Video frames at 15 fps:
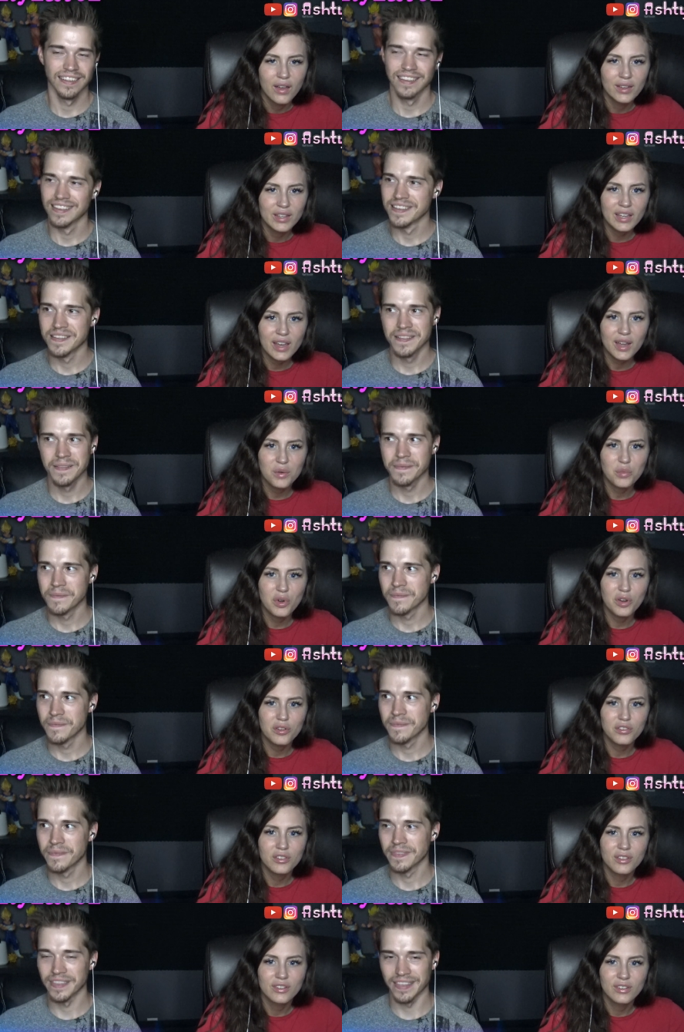Speaker 1: You got them both.
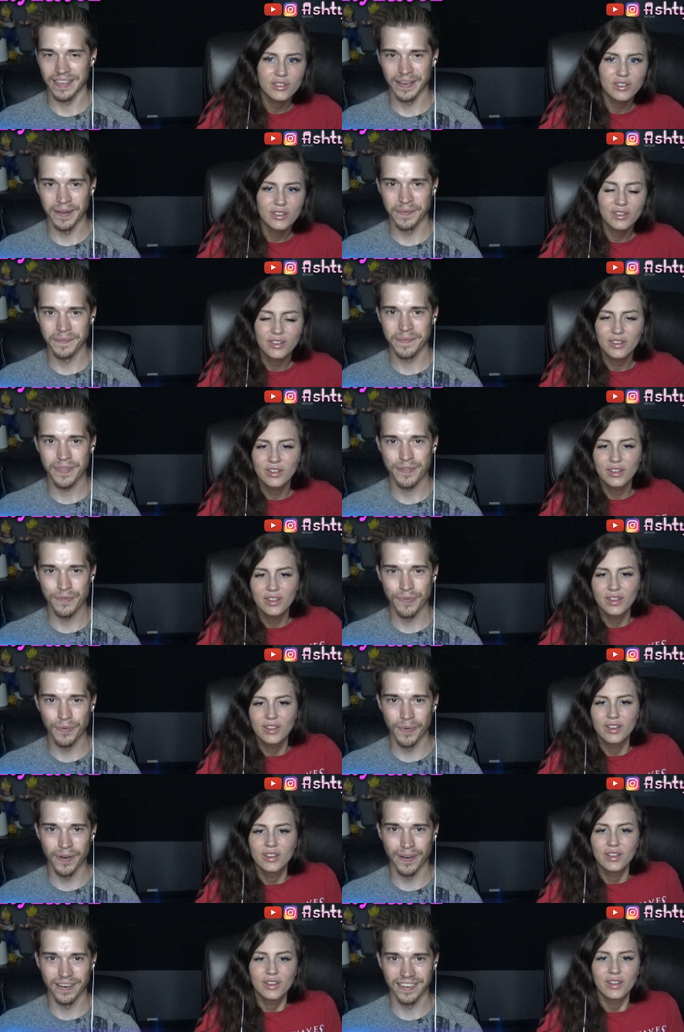Yo, I don't know why. Through the
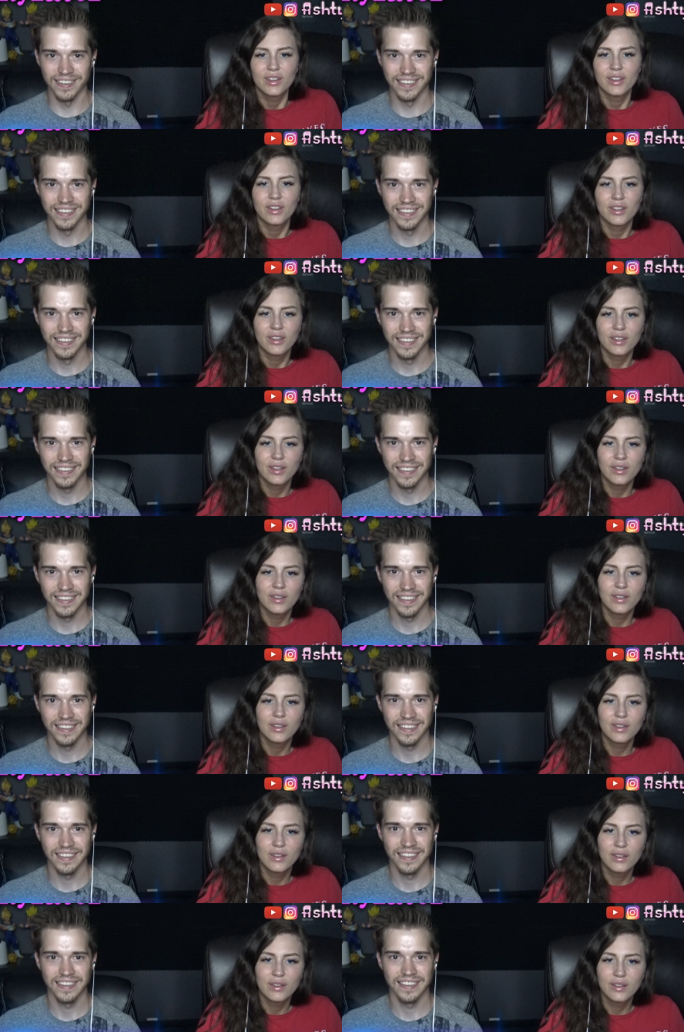wall. I'm going to wallbang this Twitch as
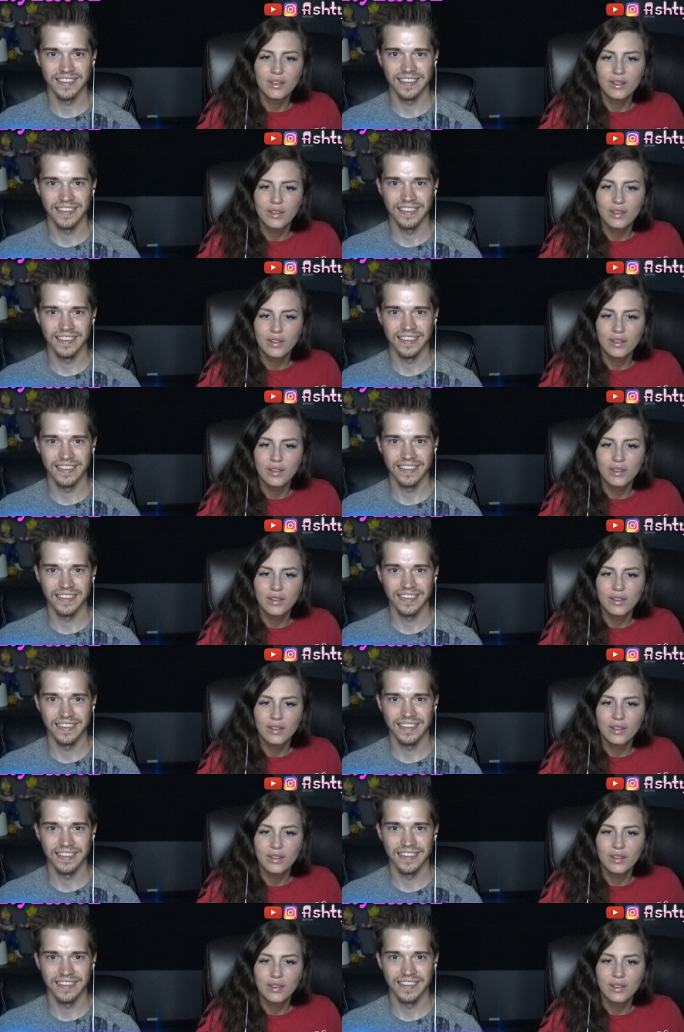well.